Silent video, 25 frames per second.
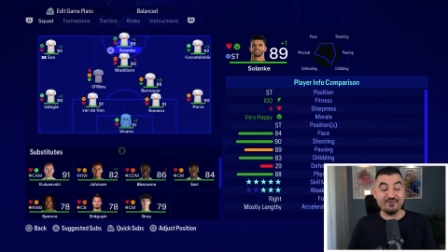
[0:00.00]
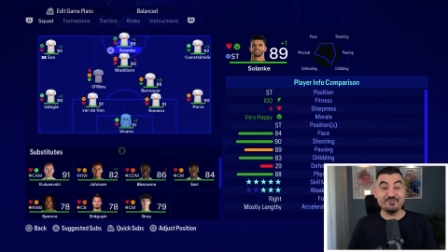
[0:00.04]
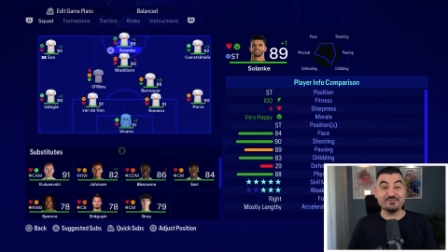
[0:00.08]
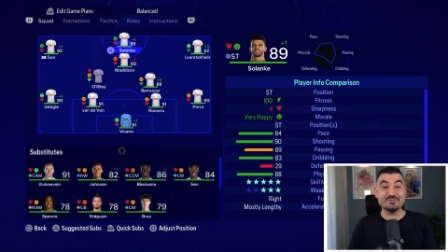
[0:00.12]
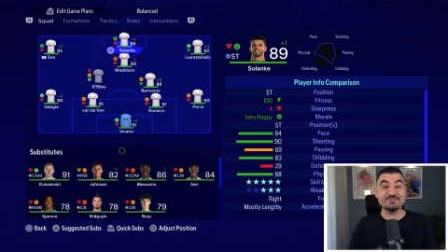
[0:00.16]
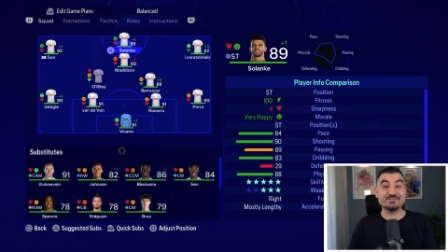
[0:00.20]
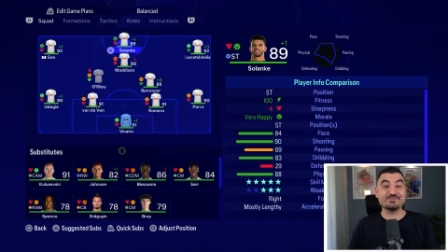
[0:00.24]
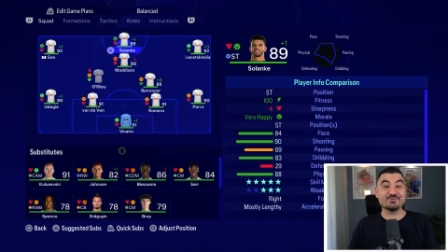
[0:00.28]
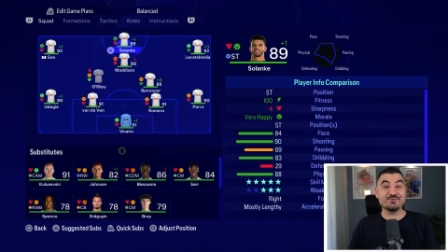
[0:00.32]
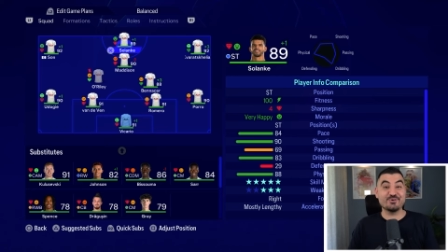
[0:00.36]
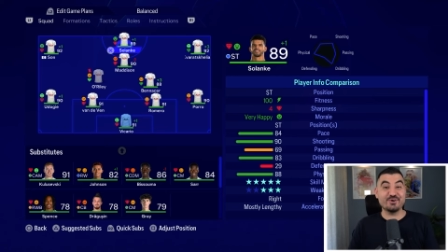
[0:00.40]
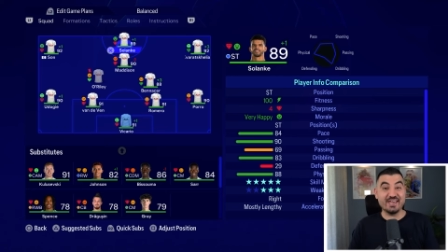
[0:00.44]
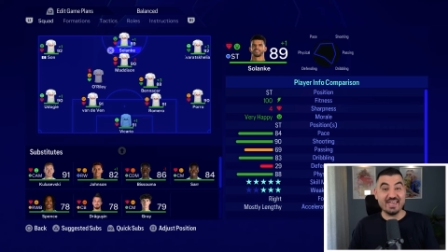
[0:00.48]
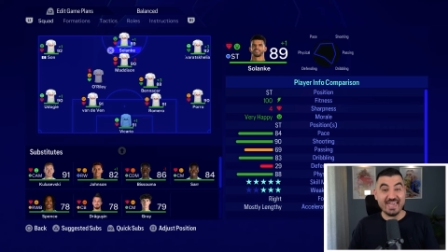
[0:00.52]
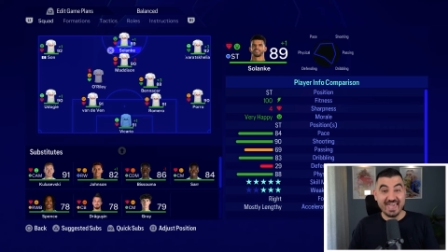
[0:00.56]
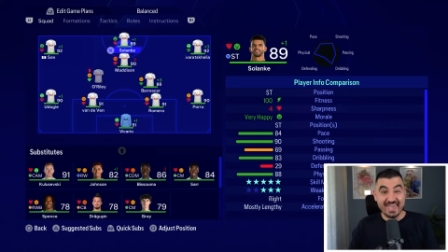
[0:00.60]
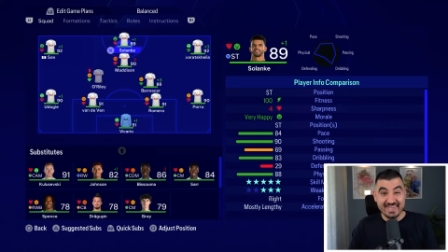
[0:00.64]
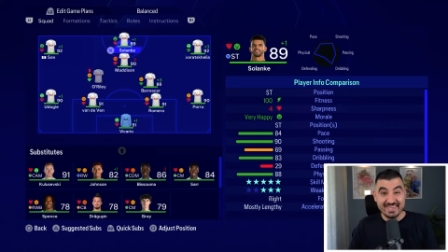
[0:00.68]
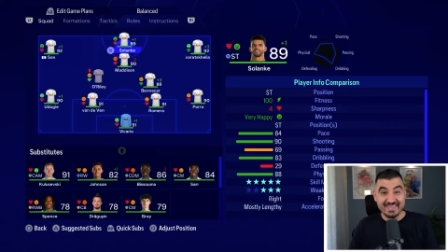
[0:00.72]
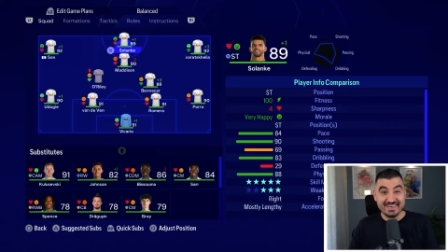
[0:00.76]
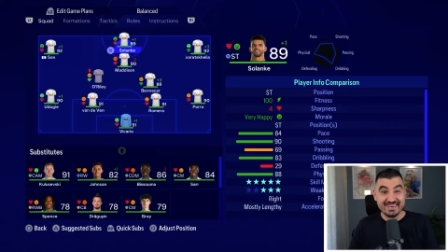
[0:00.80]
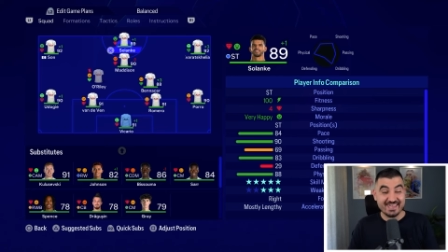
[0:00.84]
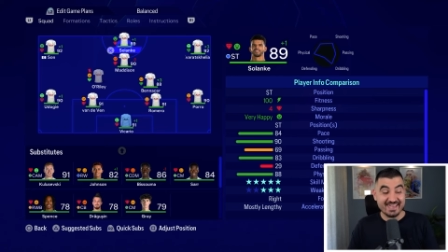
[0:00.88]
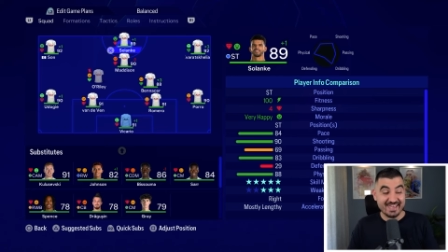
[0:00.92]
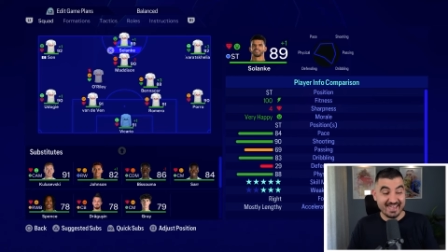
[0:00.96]
also
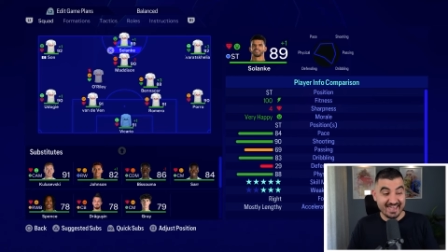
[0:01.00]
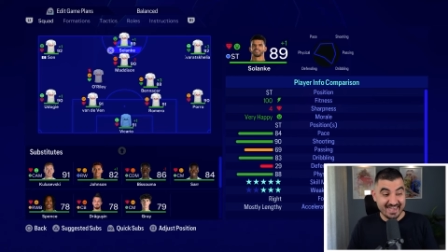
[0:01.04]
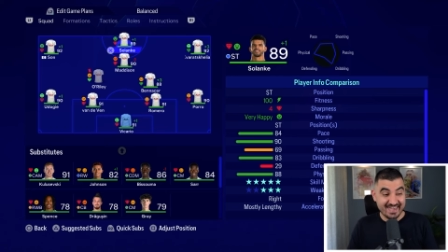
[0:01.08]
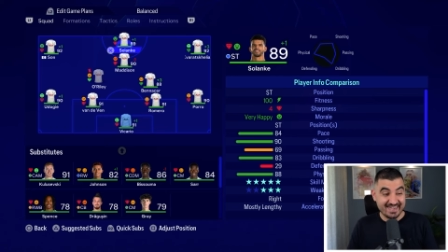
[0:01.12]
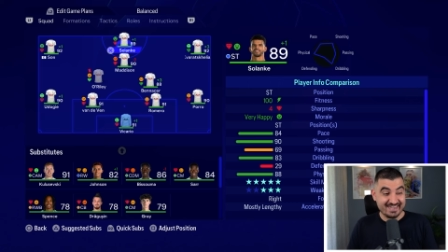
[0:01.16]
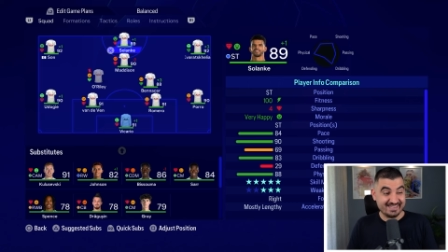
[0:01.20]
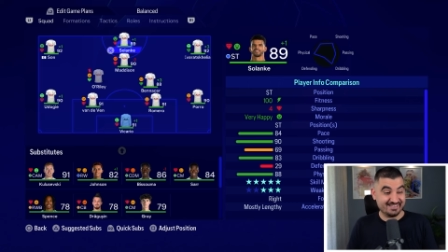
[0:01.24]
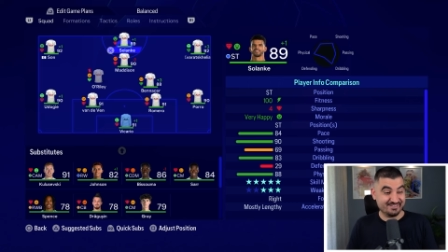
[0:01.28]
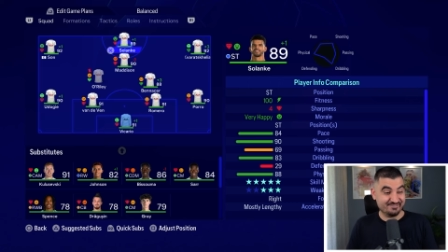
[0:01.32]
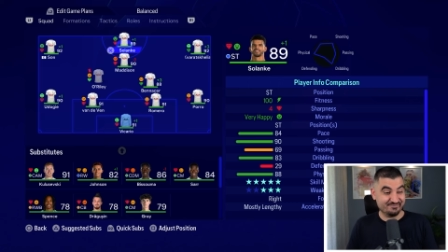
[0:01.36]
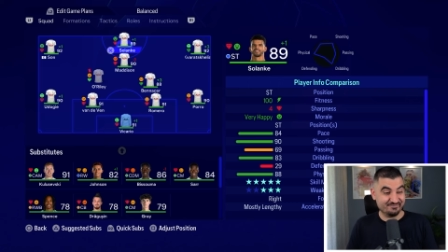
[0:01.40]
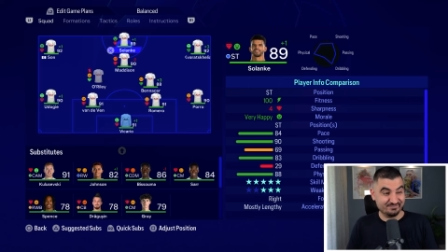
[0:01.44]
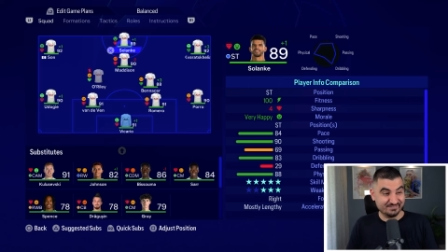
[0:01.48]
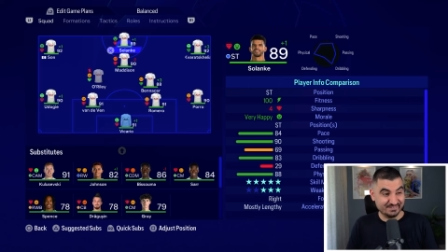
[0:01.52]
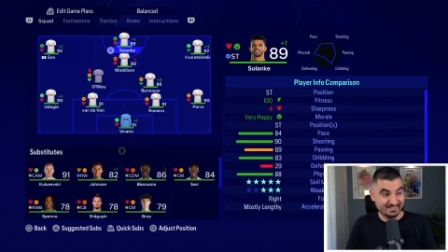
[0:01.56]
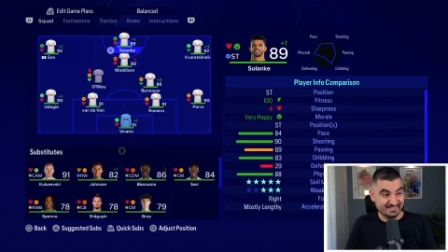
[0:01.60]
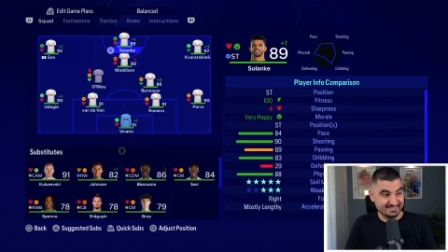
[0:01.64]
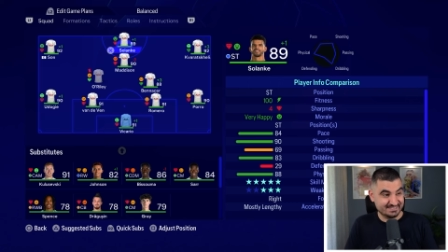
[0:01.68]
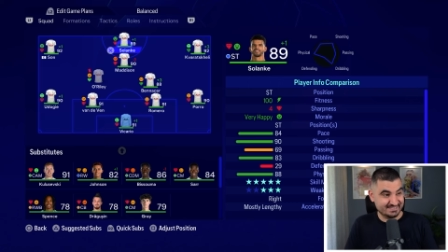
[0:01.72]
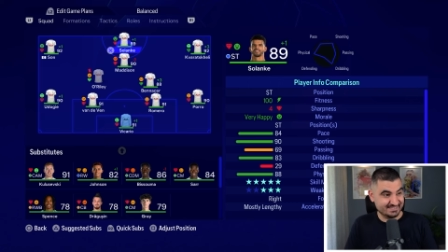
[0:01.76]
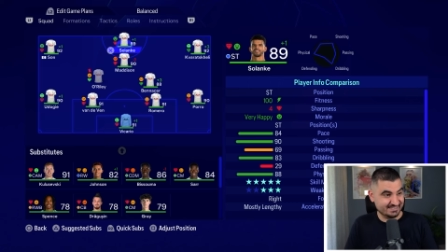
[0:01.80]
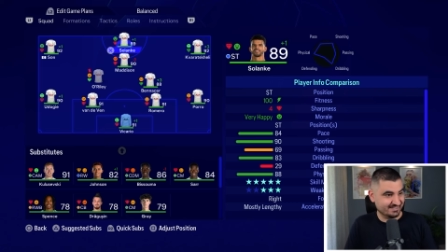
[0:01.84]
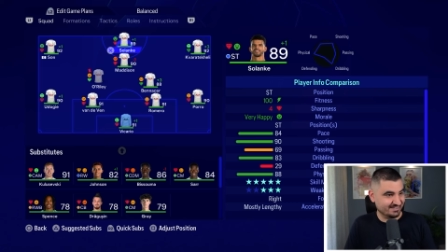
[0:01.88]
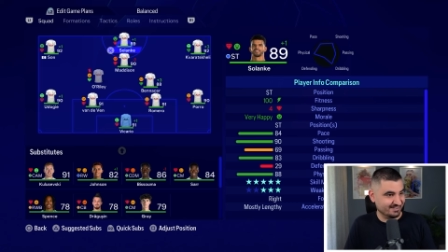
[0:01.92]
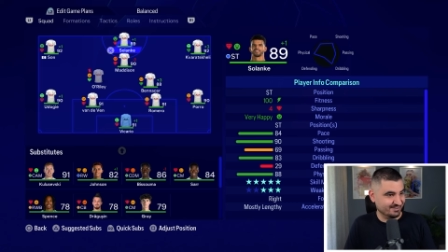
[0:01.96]
88
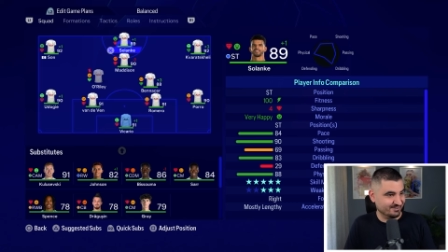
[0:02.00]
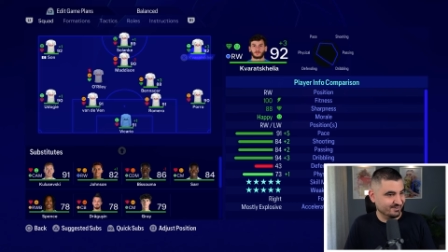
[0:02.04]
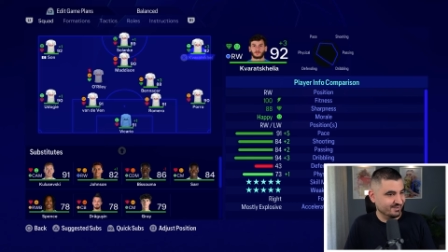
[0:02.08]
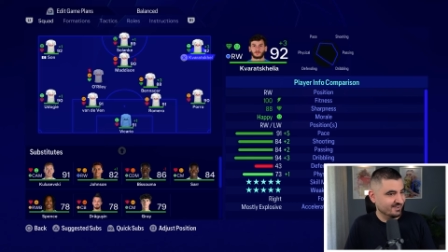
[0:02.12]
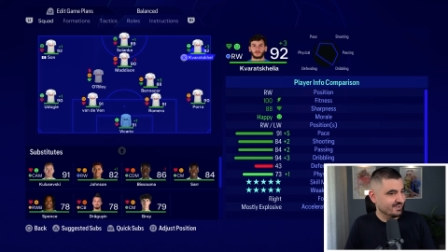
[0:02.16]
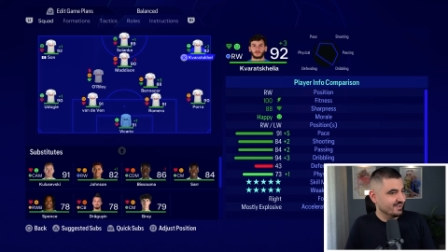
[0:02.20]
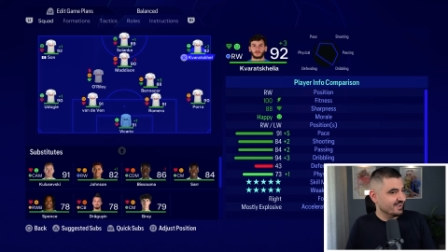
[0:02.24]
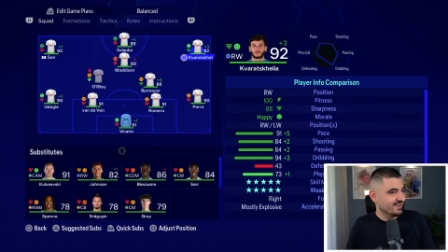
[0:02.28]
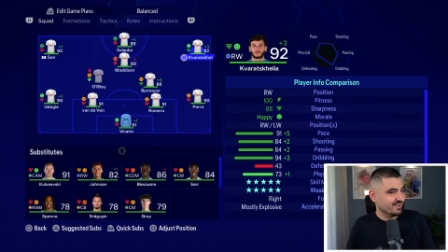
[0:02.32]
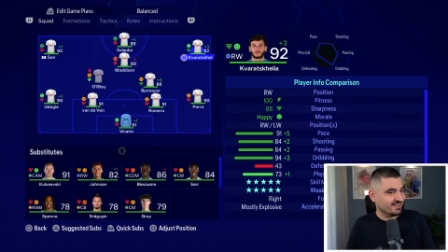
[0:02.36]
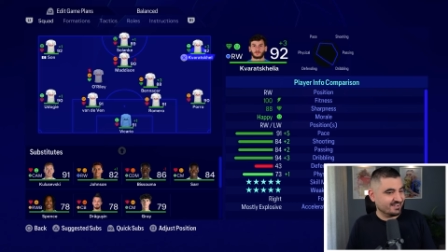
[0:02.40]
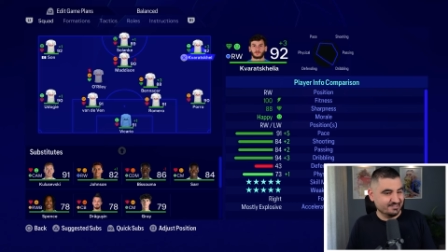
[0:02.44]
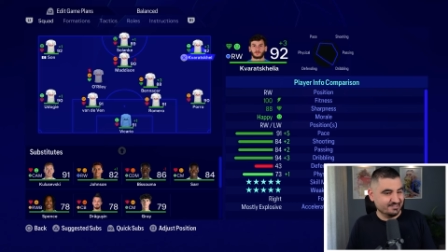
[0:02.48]
physical.